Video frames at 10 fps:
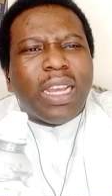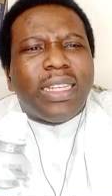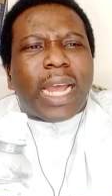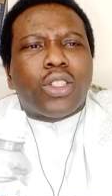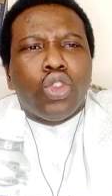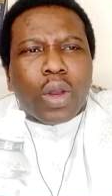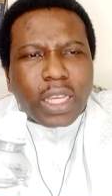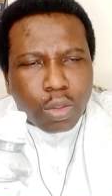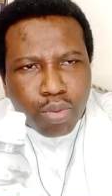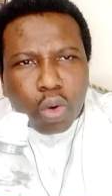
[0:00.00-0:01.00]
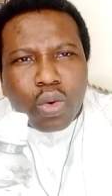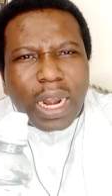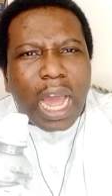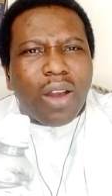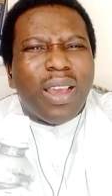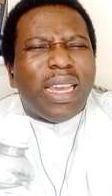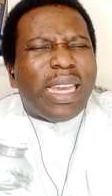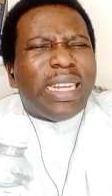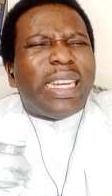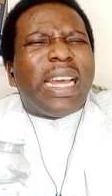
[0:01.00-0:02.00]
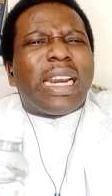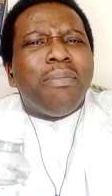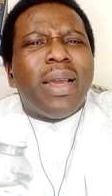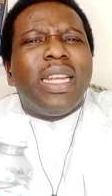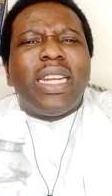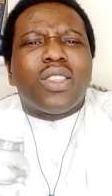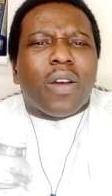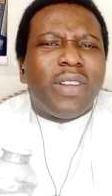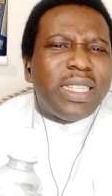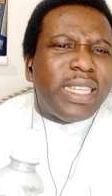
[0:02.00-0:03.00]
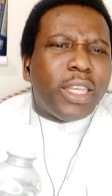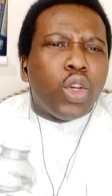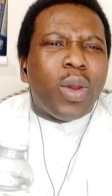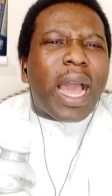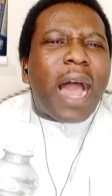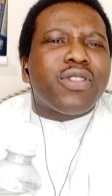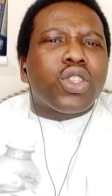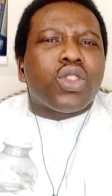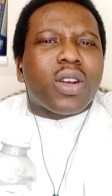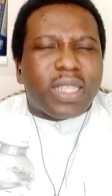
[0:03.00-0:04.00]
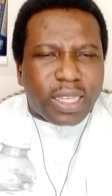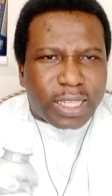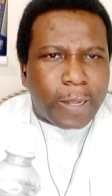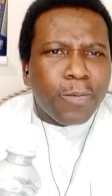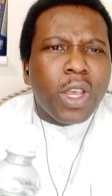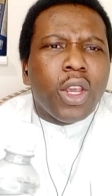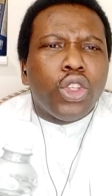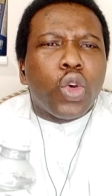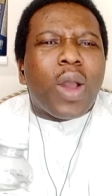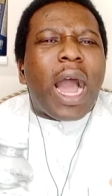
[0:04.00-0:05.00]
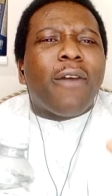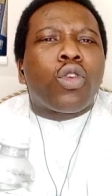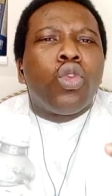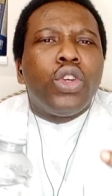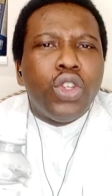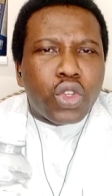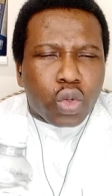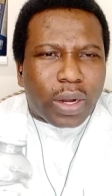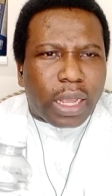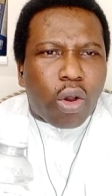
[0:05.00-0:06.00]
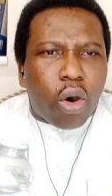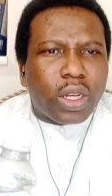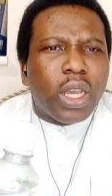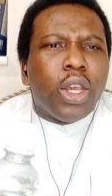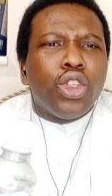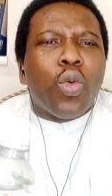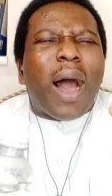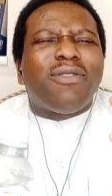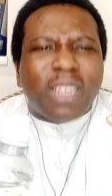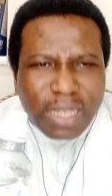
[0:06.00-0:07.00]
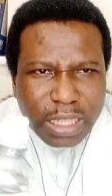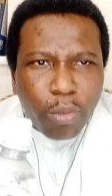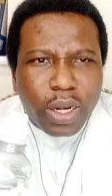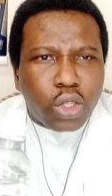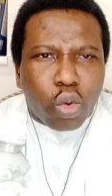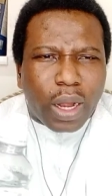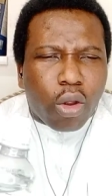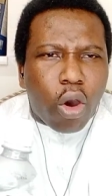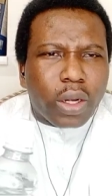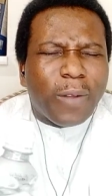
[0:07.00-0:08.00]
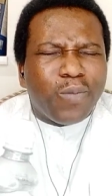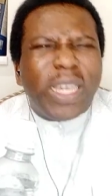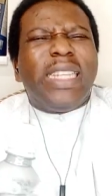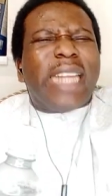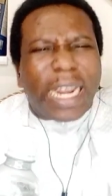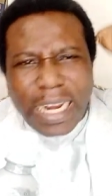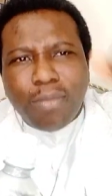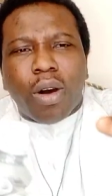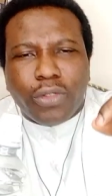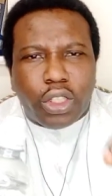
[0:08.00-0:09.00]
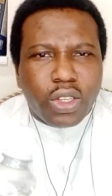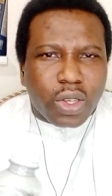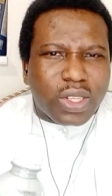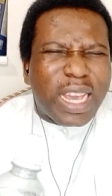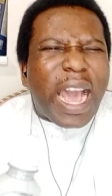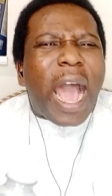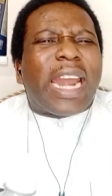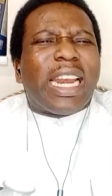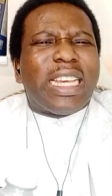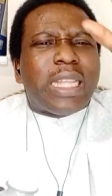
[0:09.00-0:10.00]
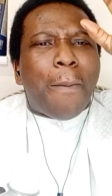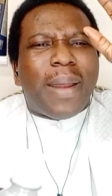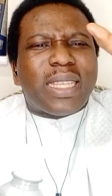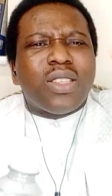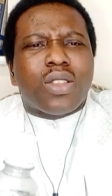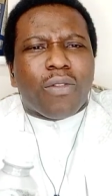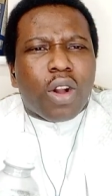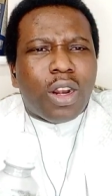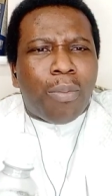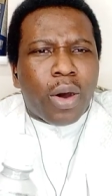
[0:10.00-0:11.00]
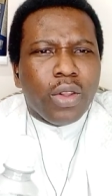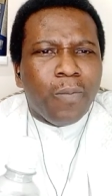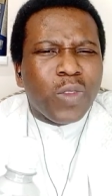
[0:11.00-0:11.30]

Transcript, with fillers: That yoke is broken now. In the remaining days of this year, you will have success. You will have good news to record. You will have testimonies to record. In the name of Jesus, I release the blessings of God upon you.